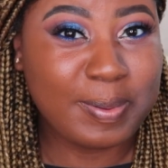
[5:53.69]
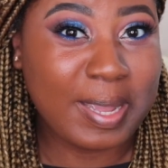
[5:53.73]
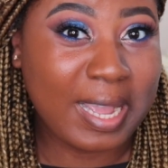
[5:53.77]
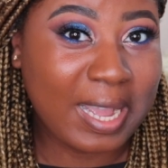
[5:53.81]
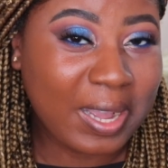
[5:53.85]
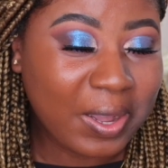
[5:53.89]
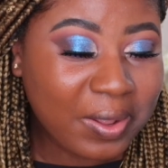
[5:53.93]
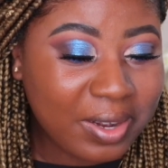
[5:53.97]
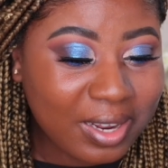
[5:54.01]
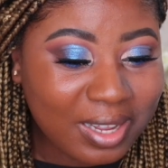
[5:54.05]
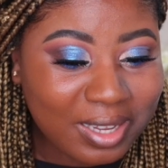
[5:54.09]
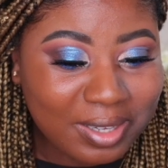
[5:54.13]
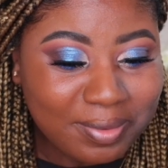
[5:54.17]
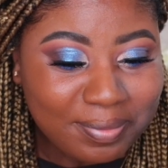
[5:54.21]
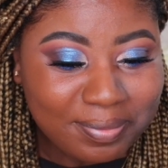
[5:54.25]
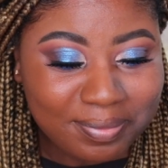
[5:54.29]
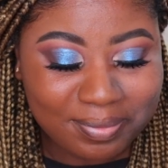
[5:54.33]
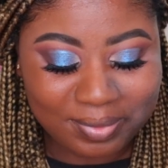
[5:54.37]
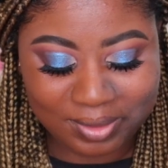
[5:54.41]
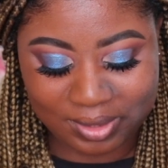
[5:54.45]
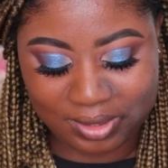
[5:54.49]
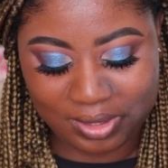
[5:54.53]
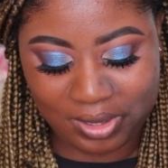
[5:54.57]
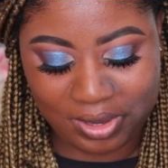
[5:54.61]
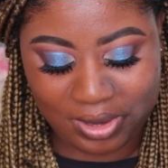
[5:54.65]
powder.
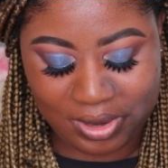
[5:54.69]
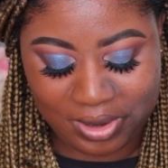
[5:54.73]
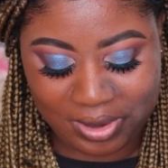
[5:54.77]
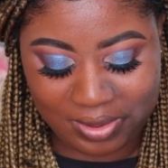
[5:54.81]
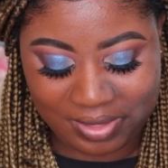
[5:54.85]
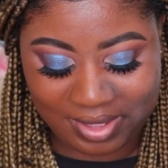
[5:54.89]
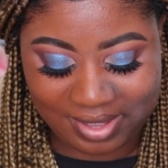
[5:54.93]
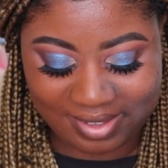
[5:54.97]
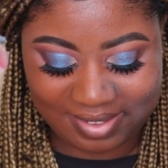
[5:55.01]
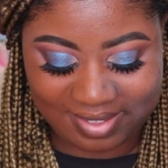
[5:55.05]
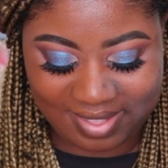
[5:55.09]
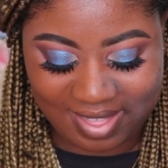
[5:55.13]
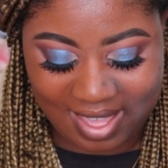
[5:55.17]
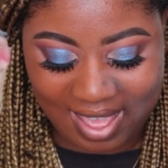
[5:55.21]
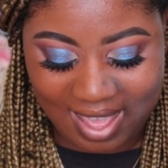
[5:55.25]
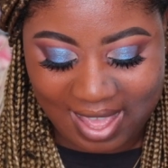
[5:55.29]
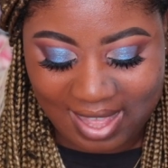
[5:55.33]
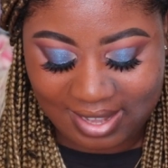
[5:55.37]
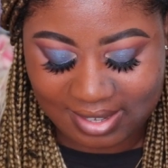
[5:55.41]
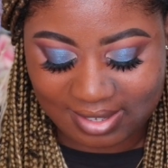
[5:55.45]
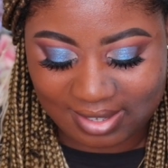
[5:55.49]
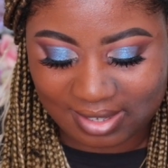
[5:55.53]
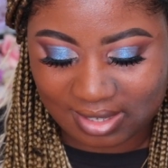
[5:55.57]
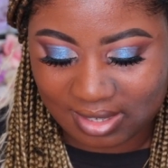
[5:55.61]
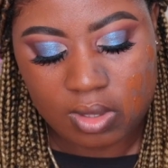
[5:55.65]
So there's
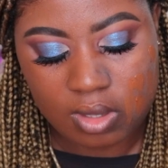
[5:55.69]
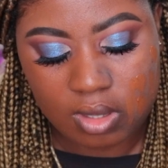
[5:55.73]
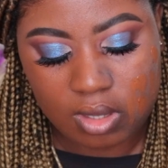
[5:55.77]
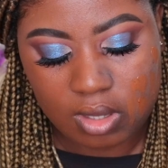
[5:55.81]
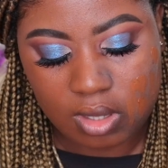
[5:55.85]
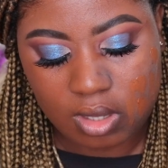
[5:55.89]
that.